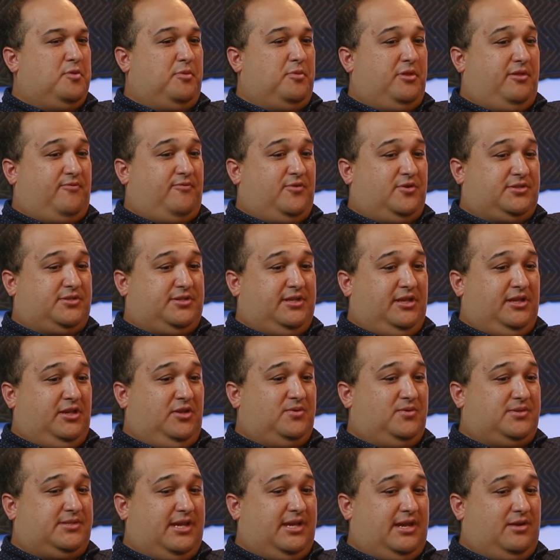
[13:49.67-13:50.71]
But the first thing
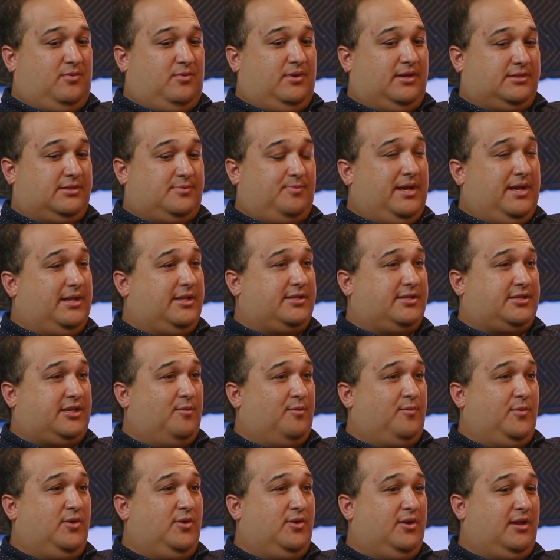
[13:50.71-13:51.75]
you said was, man, this
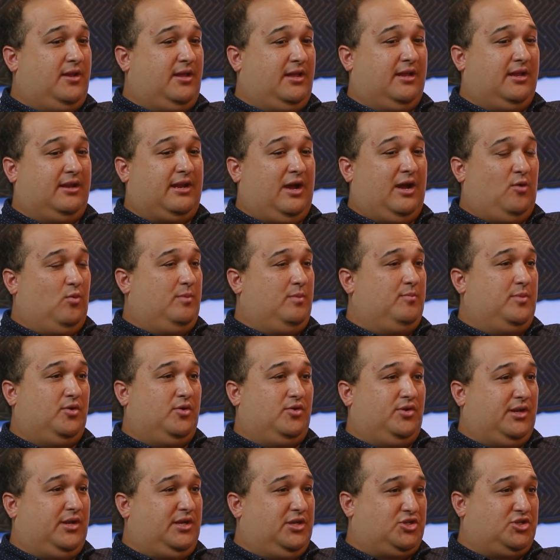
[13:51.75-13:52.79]
community and how we
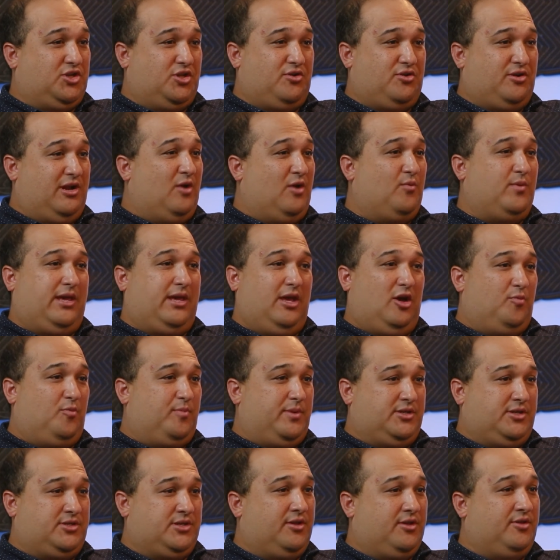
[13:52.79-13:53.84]
build on each other and how we
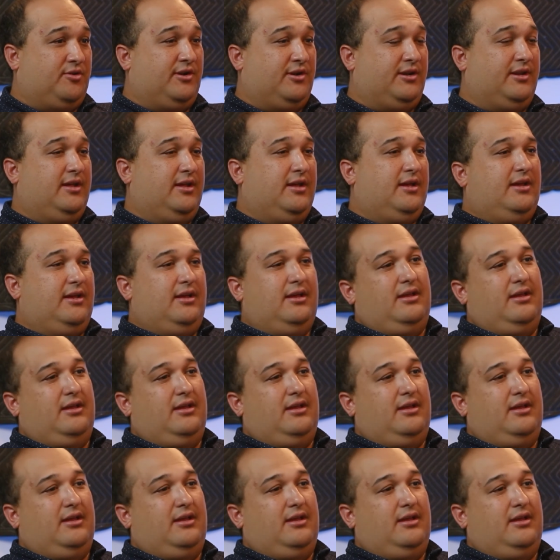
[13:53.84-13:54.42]
help each other, and